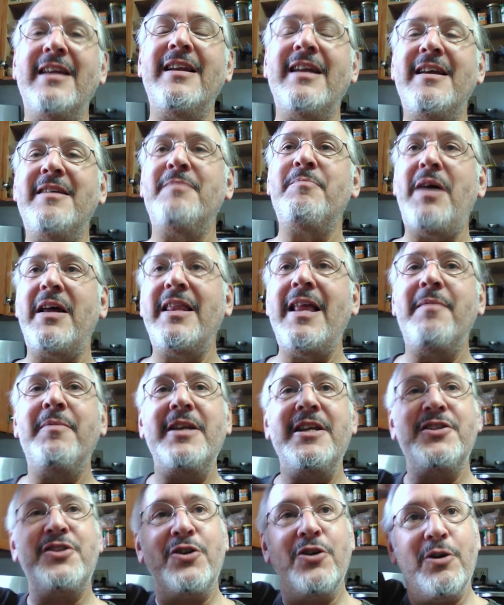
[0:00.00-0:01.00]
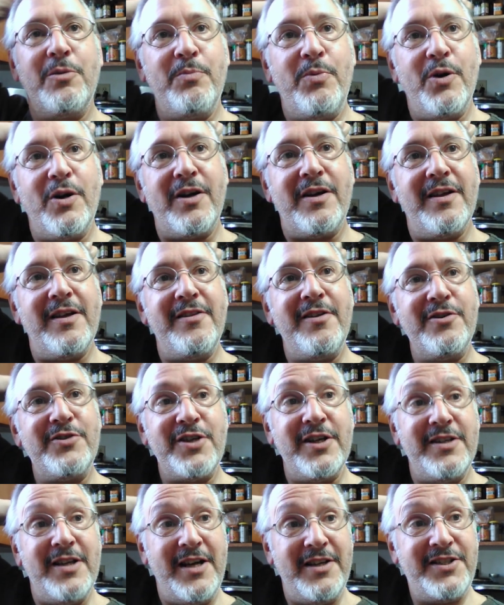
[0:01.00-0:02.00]
in my Lebanese cookbook, there's
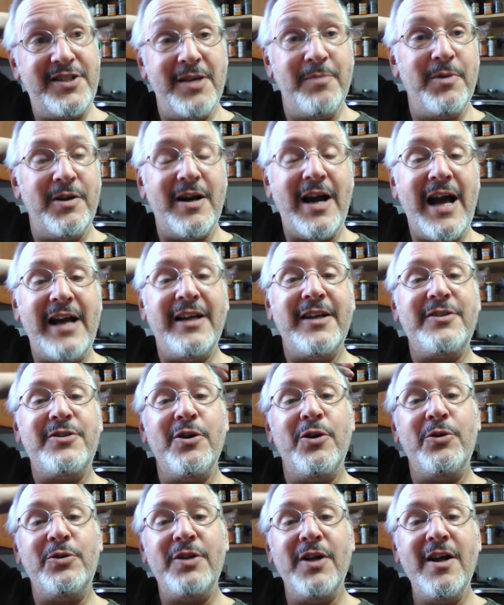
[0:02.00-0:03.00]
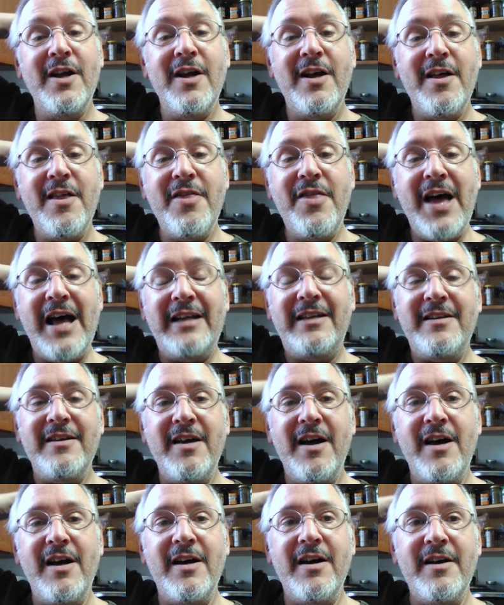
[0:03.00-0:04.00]
a similar anecdote that
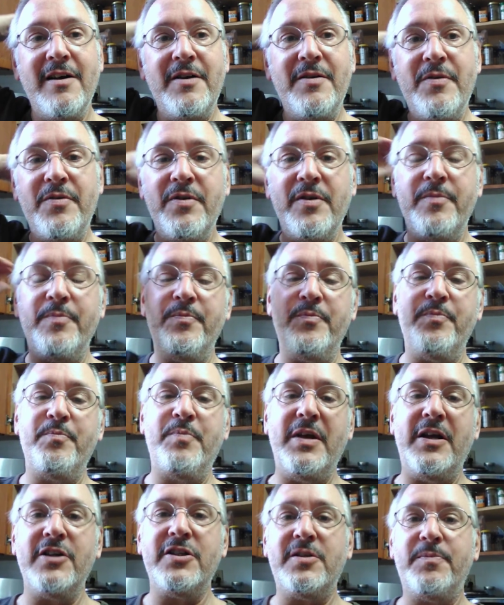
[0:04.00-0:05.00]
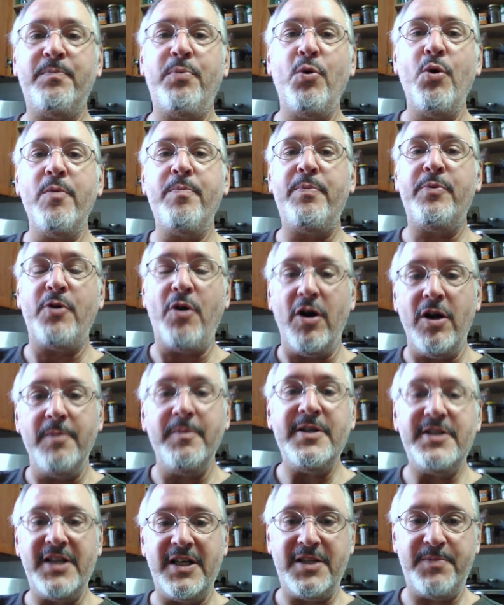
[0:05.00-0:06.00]
because
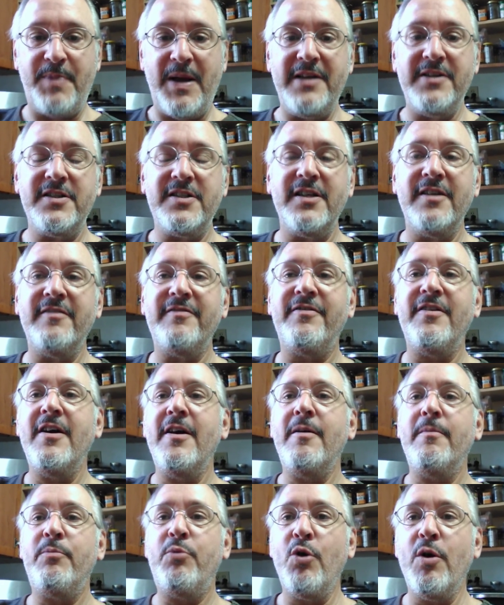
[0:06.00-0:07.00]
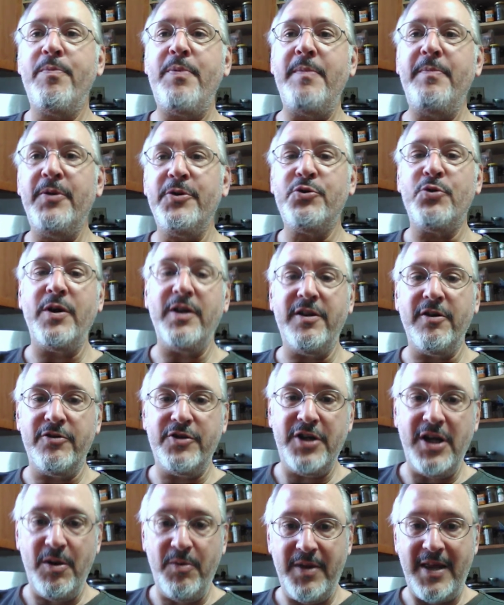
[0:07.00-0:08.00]
cardamon's expensive, poor people drink their
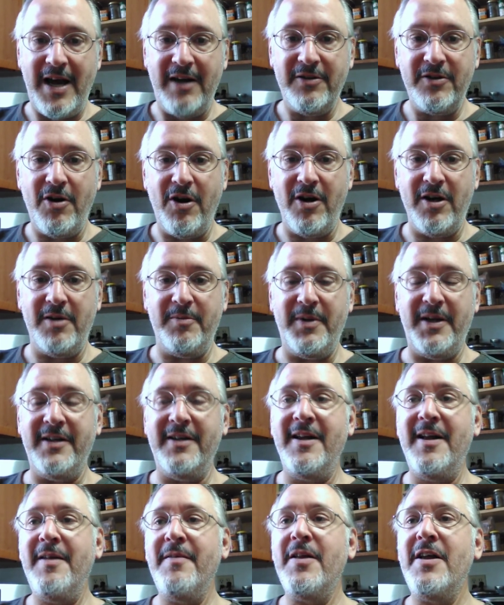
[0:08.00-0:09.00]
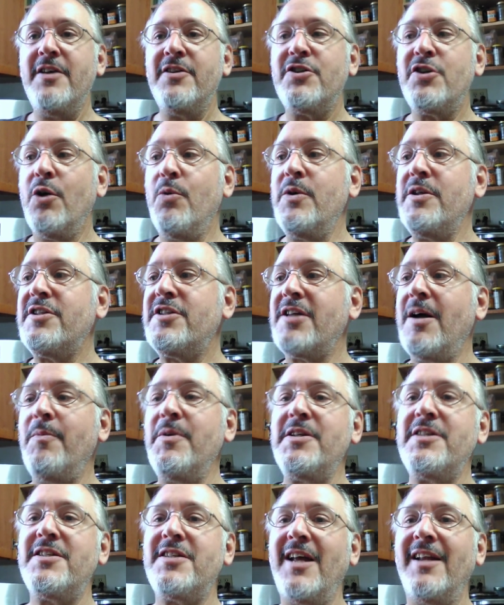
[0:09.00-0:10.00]
tea without cardamom. So when
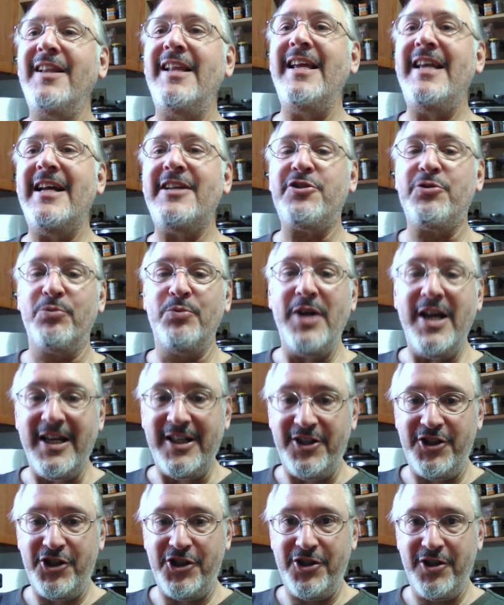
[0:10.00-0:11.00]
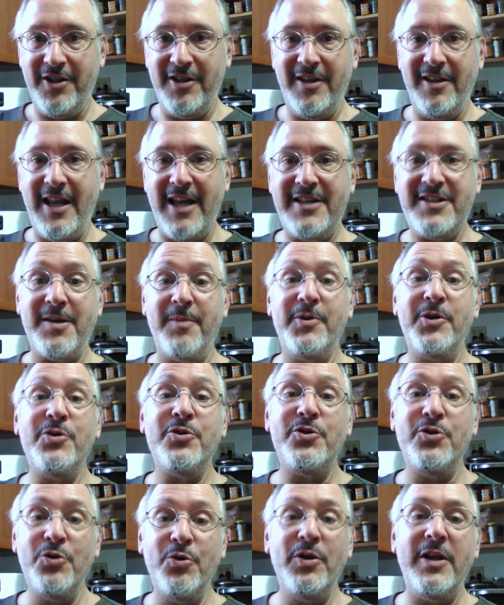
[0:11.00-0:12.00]
someone suddenly gets rich, like someone
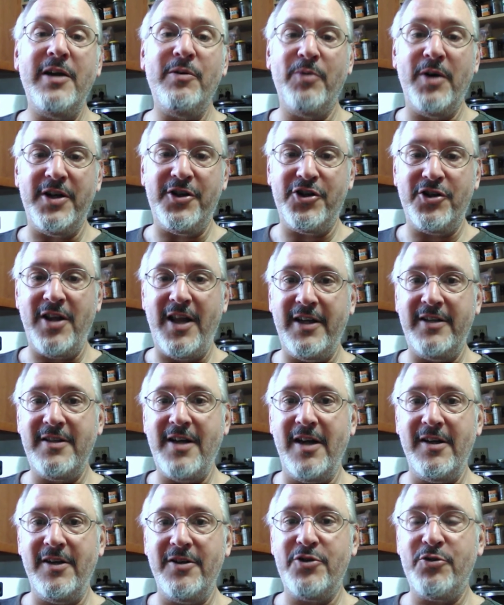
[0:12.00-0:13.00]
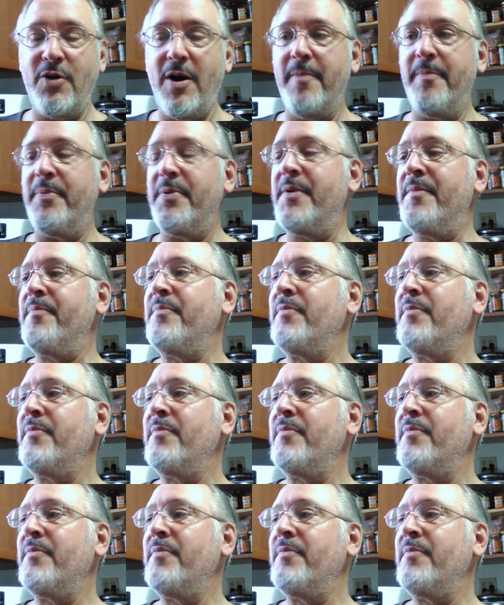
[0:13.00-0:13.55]
who's newly rich, like Donald Trump,